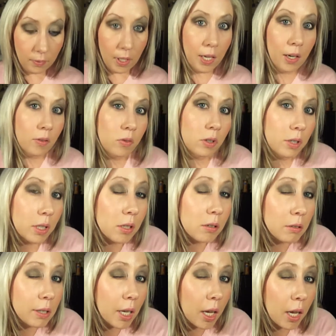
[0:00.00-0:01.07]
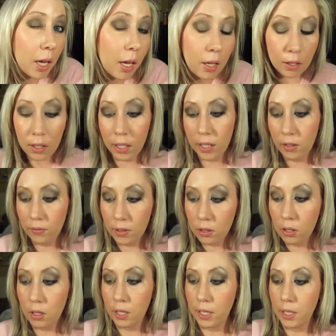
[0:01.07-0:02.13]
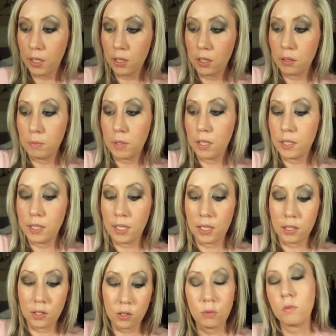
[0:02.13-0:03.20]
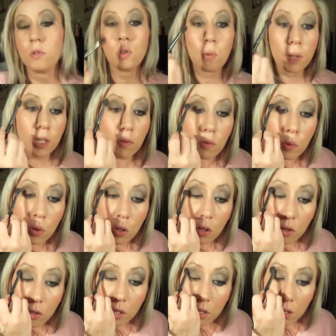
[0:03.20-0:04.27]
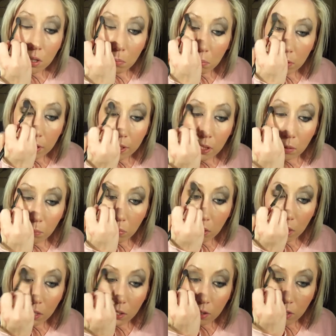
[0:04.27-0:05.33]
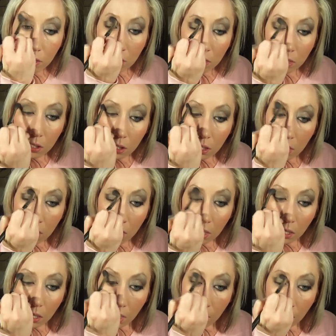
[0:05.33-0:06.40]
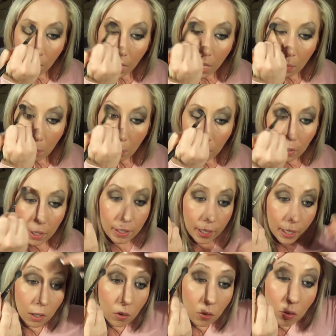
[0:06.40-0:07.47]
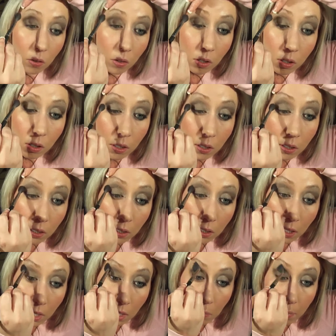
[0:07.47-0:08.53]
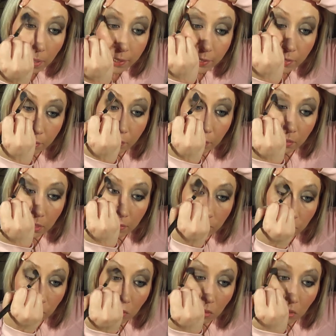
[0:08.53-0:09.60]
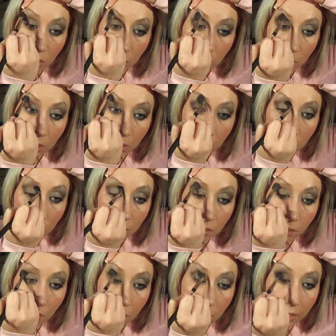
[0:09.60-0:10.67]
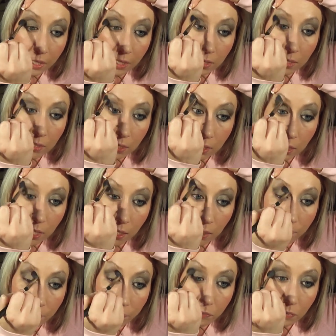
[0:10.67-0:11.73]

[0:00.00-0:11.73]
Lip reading: after you get kind of a line, I'm going to take a 224 or just a blending brush and blend out. By 224, sorry, it's my